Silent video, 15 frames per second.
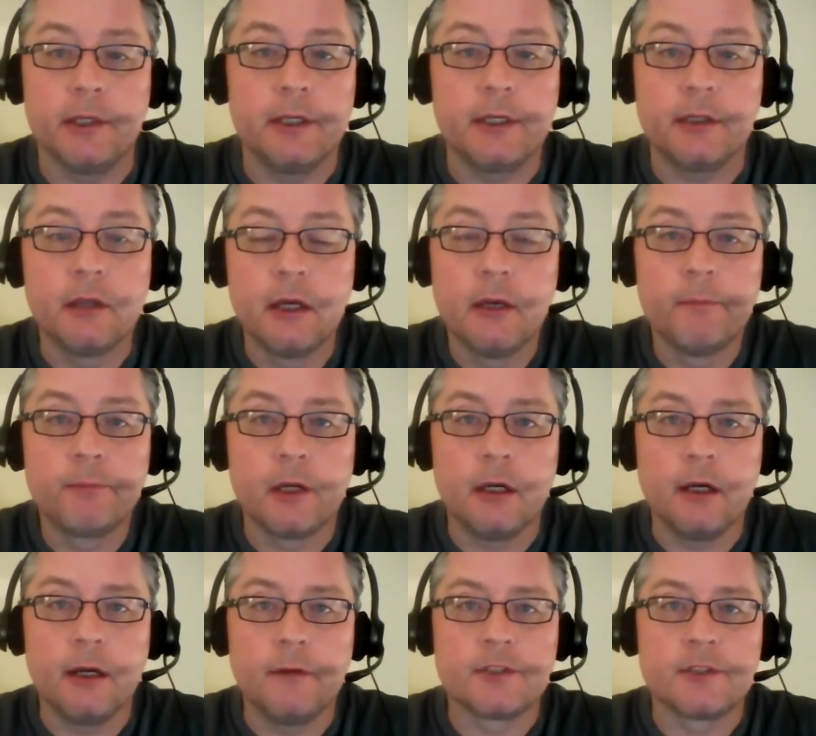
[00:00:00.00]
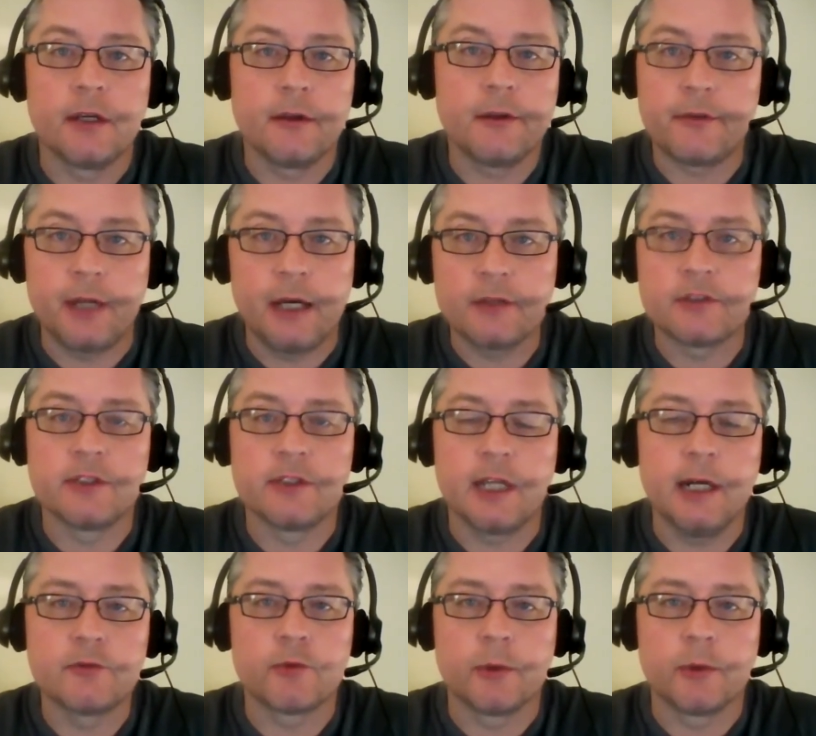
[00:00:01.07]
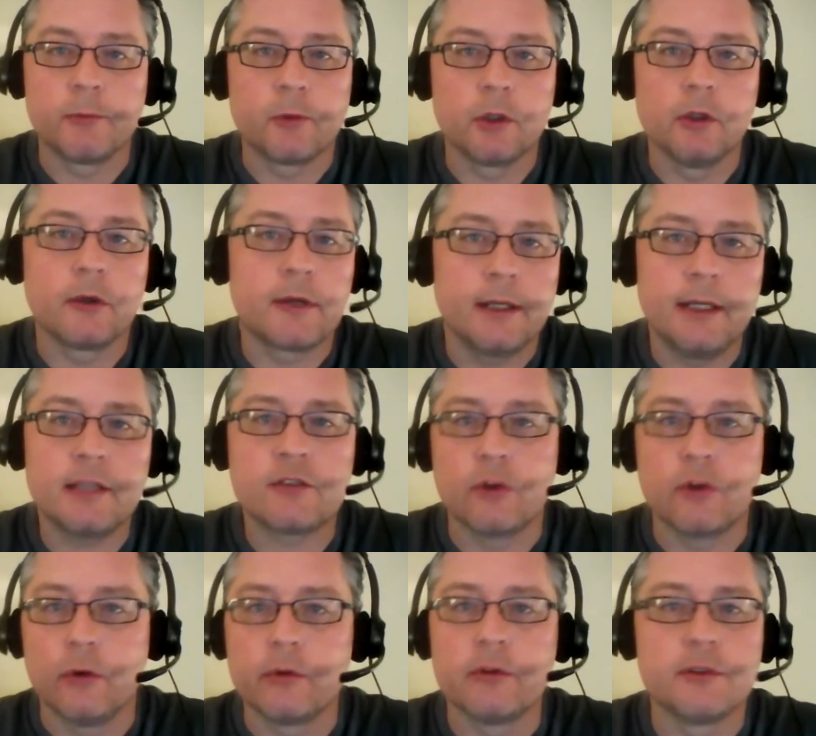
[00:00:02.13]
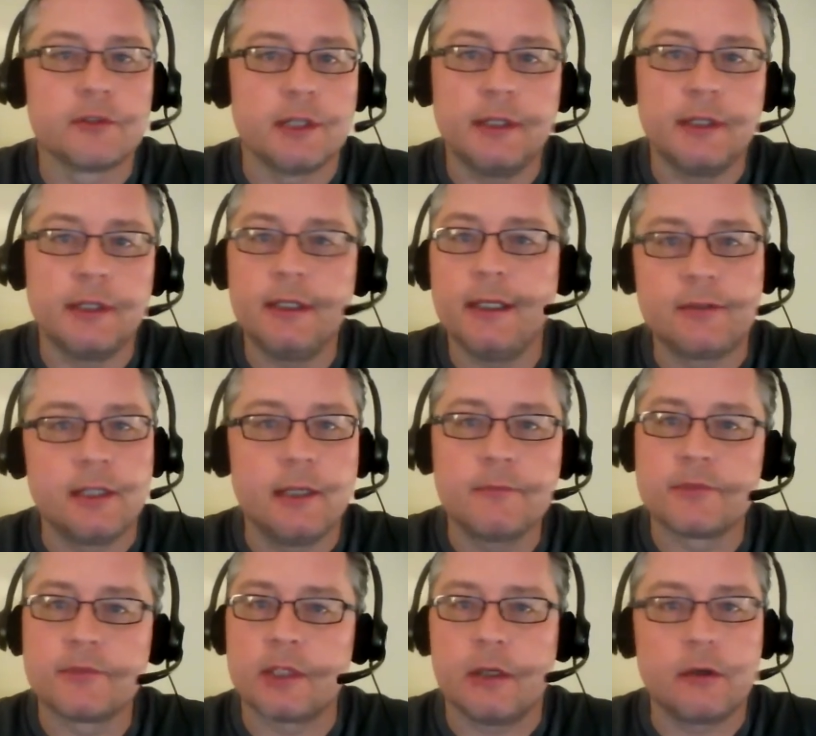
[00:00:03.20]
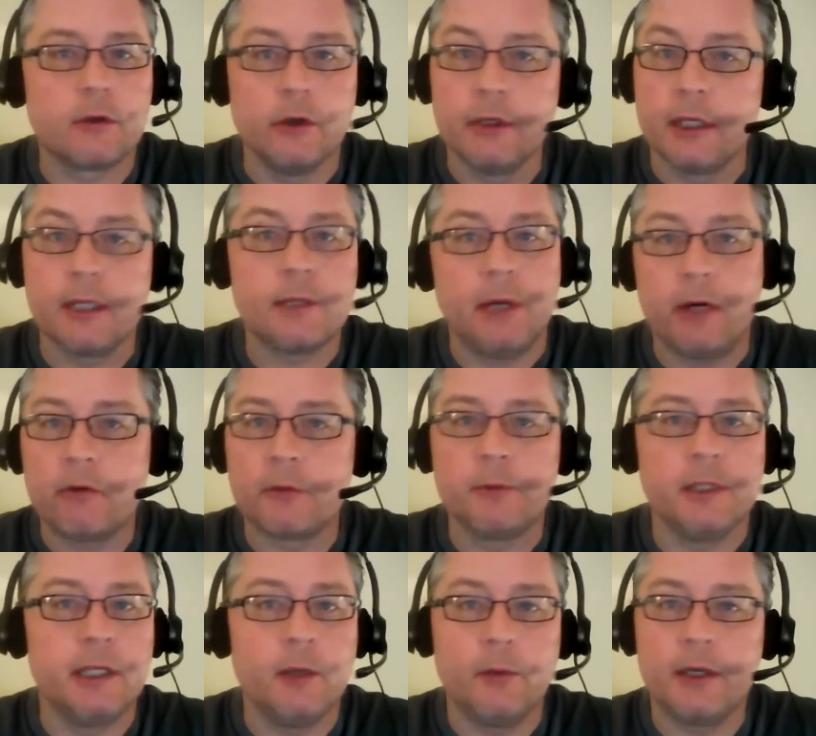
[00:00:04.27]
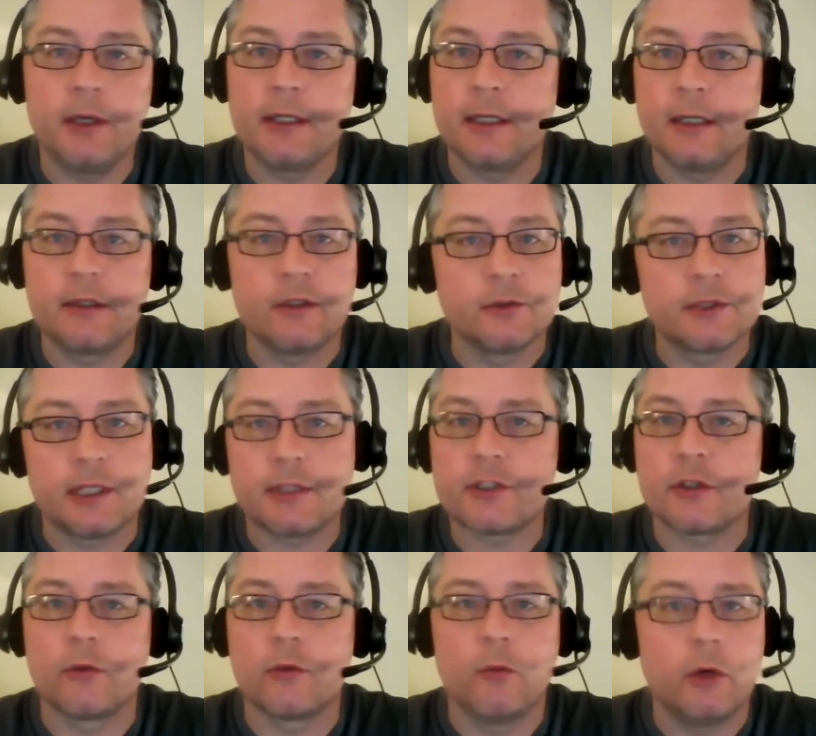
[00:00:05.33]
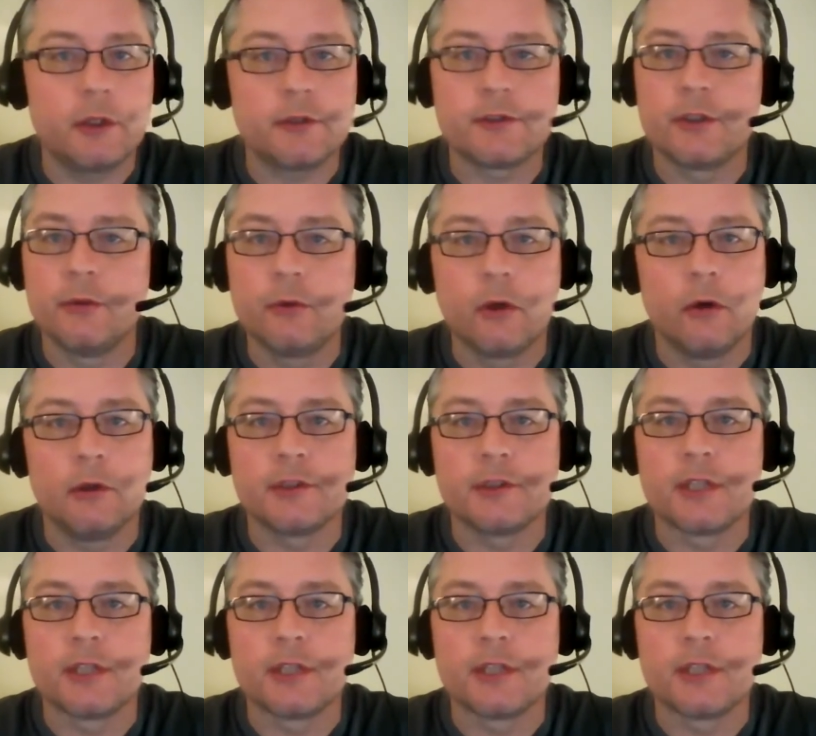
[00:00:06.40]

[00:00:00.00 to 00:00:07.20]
And uh, I've said it a thousand times when we're looking at totals, I need teams that are good on the power play. I want to get those extra one or two goals.